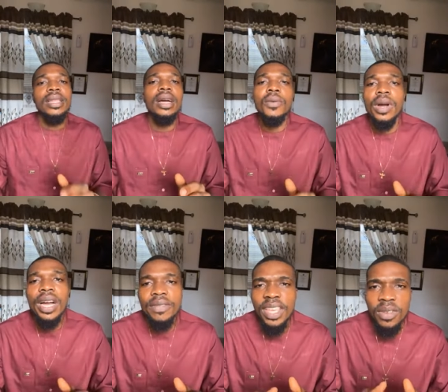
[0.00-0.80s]
Now,
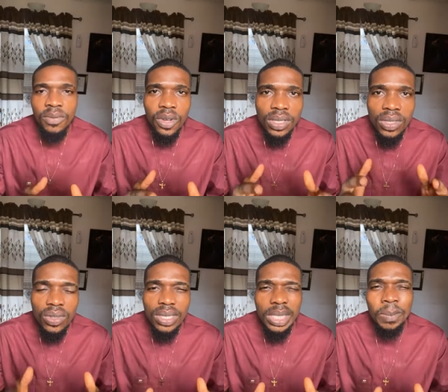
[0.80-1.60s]
after you've gotten
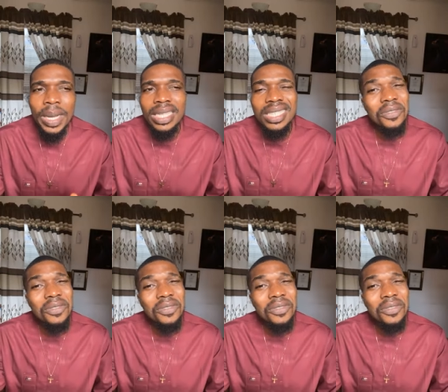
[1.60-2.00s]
to this part,